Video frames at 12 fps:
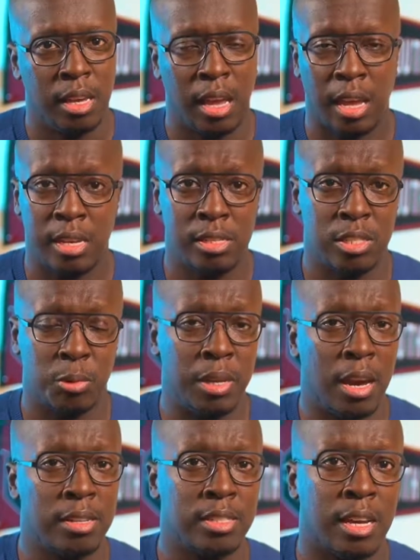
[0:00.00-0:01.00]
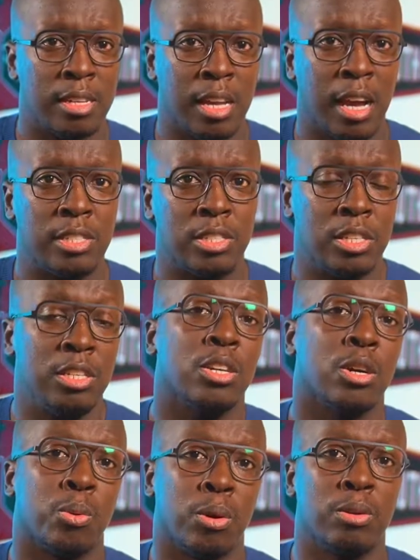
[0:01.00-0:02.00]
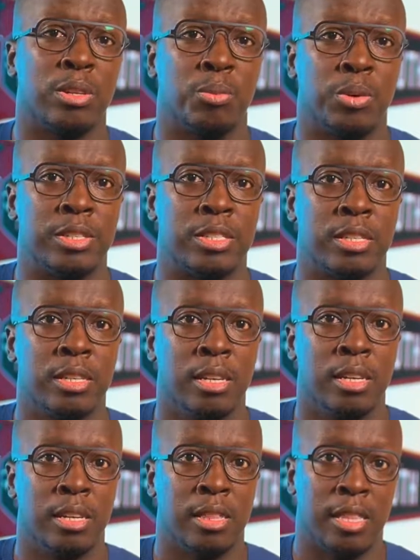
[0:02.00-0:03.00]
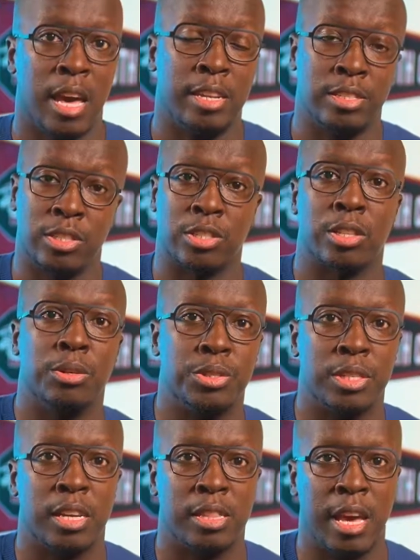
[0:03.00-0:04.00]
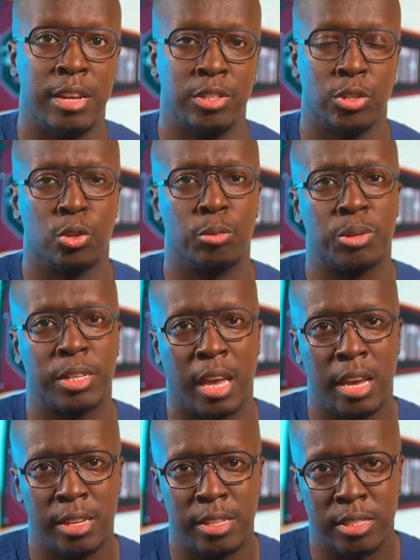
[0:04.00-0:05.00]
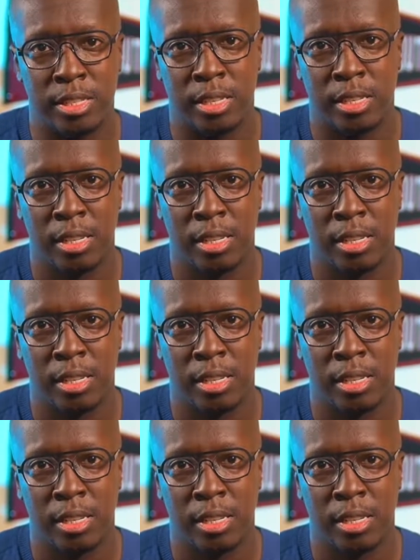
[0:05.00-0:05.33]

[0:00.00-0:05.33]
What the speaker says: And to be honest, guys, I seek a world in which that is the solution and that is a normal cadence.